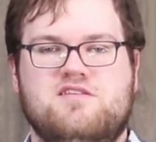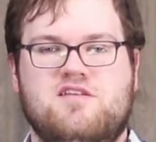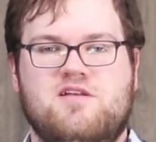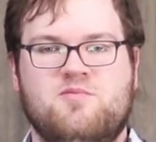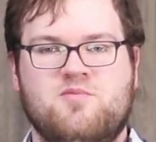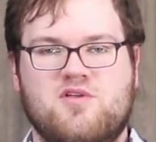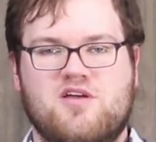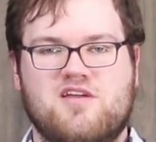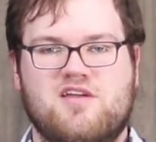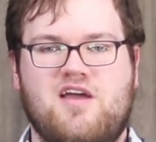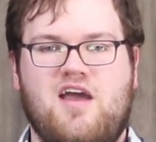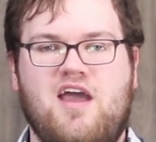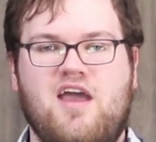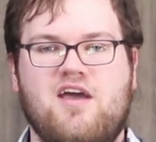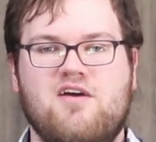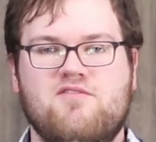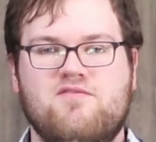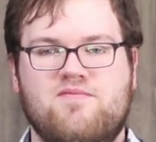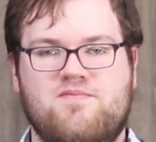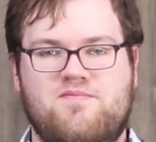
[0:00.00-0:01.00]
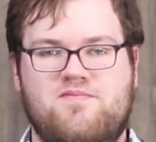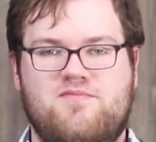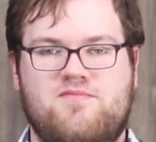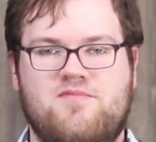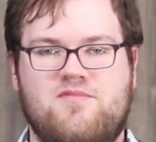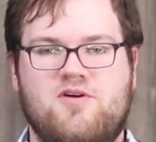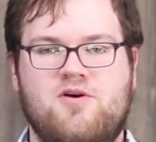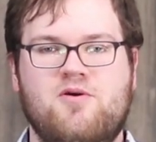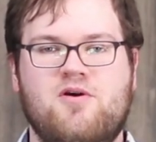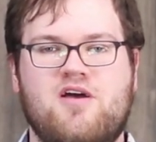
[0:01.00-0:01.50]
And I'm like, I have
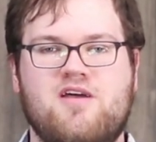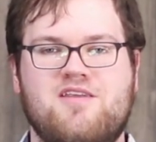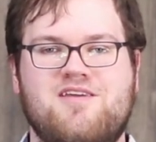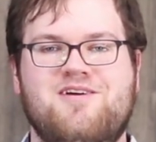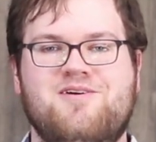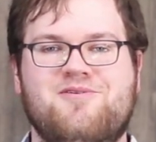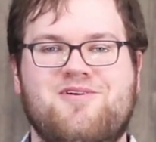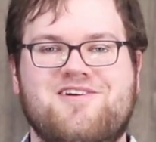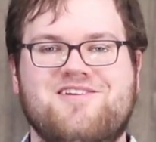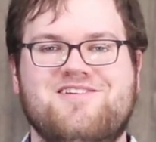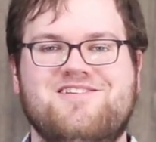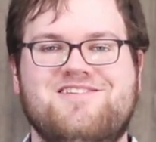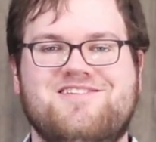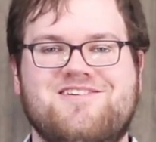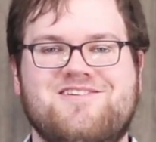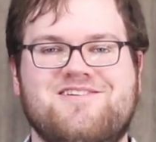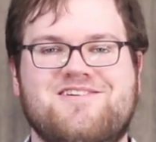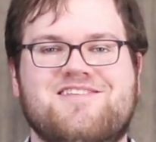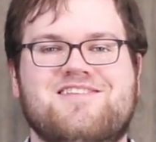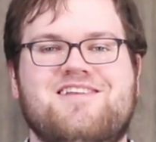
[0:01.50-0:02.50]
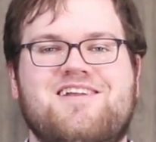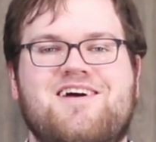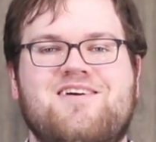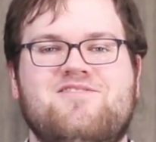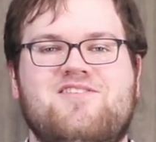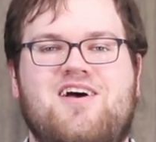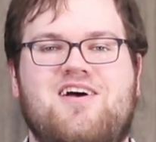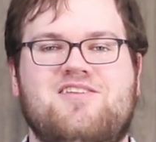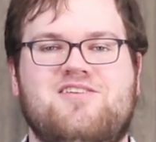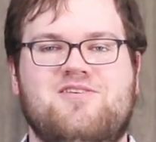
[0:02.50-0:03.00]
no idea what you're doing that
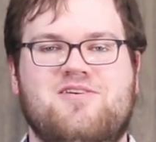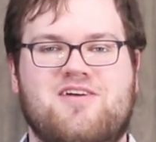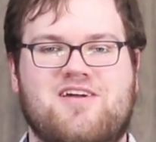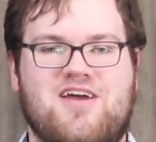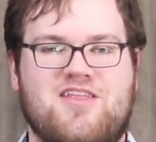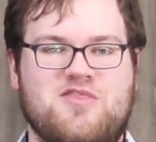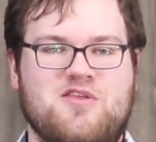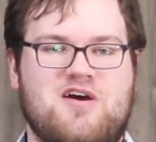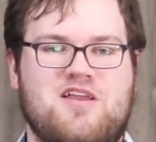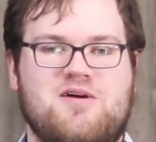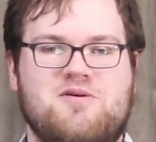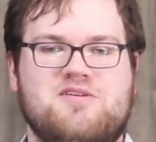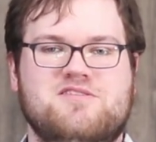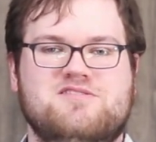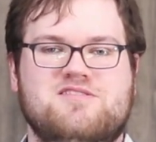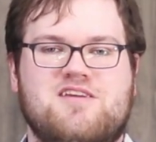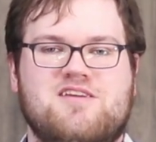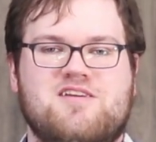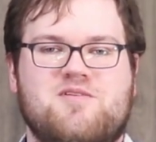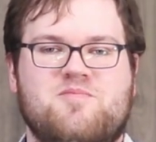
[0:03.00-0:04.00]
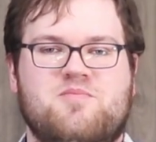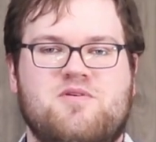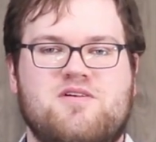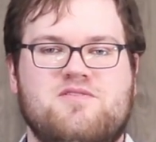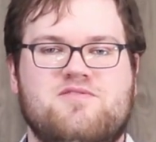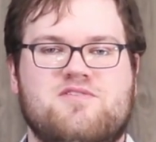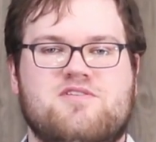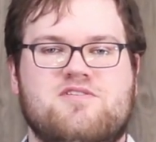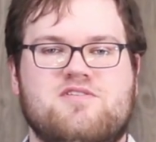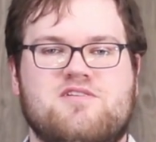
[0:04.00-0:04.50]
I'm not doing. I thought I was saying it
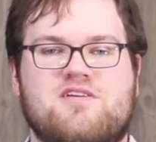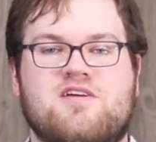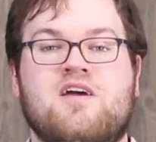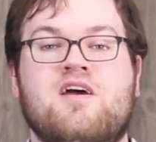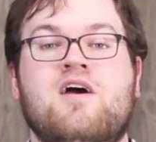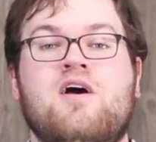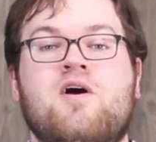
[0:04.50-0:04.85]
perfectly.